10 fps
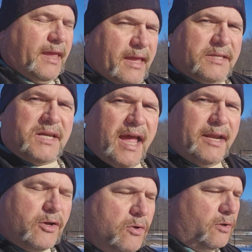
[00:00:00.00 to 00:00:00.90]
It's kind
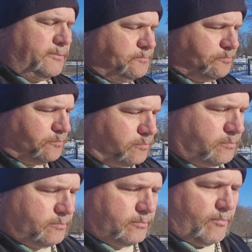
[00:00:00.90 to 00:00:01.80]
of cool.
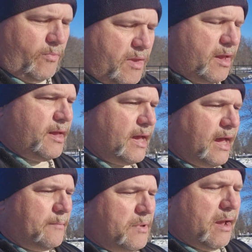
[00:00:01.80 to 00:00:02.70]

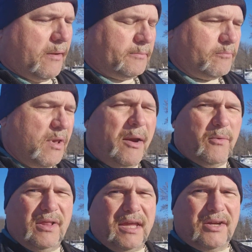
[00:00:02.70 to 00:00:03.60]
I'm not
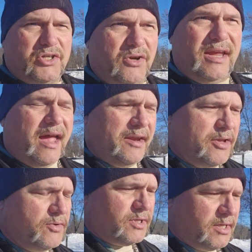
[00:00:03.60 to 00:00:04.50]
really going to show you how to
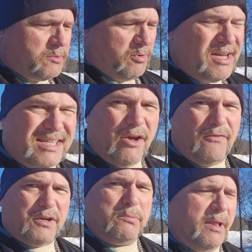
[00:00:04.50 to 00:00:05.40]
use it. It's pretty
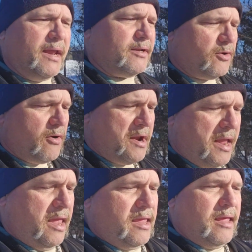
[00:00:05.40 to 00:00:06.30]
self-explanatory,
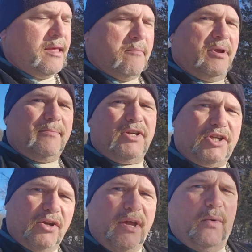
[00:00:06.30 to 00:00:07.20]
but I'm going to
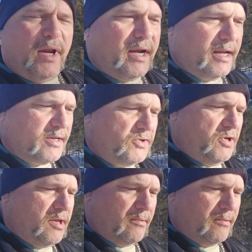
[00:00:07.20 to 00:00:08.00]
show you what it is.